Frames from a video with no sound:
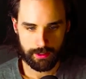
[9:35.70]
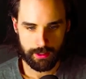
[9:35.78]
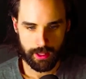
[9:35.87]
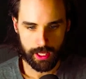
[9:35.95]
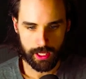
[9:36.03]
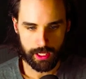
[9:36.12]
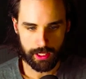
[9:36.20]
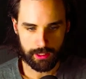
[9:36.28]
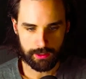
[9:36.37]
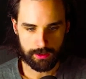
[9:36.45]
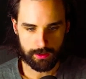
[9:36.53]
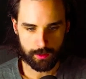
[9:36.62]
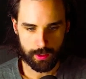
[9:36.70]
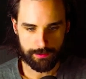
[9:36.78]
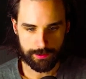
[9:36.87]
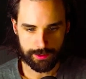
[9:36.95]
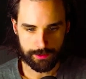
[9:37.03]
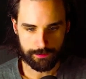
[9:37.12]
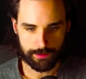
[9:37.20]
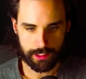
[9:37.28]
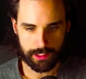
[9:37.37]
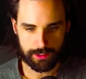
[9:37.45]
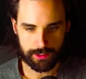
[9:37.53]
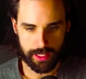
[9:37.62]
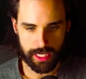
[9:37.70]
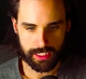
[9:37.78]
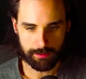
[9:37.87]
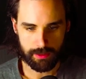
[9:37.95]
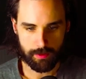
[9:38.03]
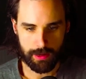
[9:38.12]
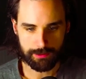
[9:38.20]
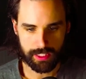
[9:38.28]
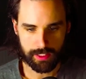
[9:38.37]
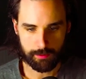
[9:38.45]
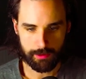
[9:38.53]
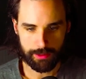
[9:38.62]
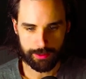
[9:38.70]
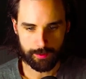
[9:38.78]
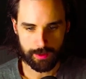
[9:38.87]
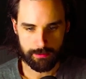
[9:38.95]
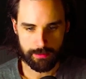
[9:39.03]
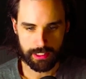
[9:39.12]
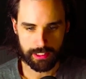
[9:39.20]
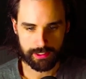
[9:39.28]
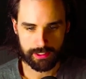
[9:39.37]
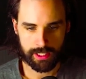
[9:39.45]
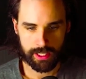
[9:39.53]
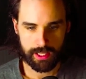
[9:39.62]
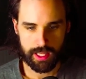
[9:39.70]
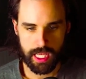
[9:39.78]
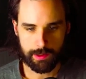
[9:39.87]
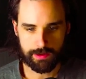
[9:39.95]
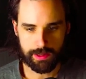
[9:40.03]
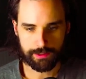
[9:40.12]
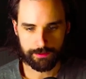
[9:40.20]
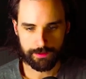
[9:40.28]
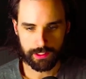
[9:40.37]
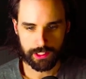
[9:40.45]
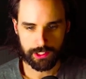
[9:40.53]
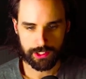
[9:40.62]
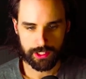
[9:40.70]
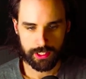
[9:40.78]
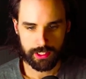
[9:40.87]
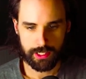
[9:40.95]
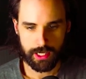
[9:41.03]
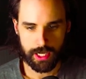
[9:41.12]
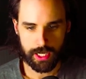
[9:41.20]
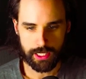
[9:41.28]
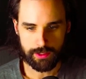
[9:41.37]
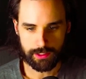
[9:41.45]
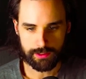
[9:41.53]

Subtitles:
And you'll wait for this to finish. So the estimated arrival time is about 3 minutes. And when that's finished, you can